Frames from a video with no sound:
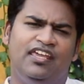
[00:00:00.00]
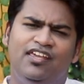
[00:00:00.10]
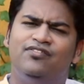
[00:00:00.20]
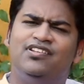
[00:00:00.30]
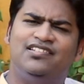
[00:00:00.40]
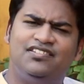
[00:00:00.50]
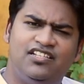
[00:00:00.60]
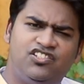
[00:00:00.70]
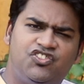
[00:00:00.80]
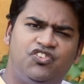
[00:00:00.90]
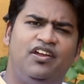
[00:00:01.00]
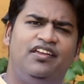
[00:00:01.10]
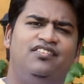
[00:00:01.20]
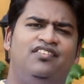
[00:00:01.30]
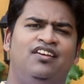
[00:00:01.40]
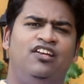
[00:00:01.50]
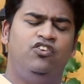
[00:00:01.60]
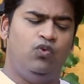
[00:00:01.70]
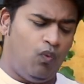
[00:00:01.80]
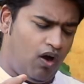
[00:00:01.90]
He gives us the strength
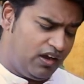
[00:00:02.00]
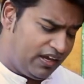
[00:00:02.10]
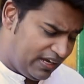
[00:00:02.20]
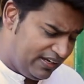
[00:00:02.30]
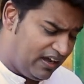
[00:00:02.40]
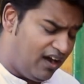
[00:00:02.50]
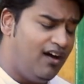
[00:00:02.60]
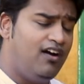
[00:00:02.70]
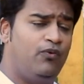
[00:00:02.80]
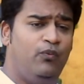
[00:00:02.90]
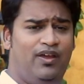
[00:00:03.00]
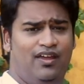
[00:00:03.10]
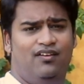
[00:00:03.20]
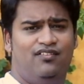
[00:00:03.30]
to walk in our way.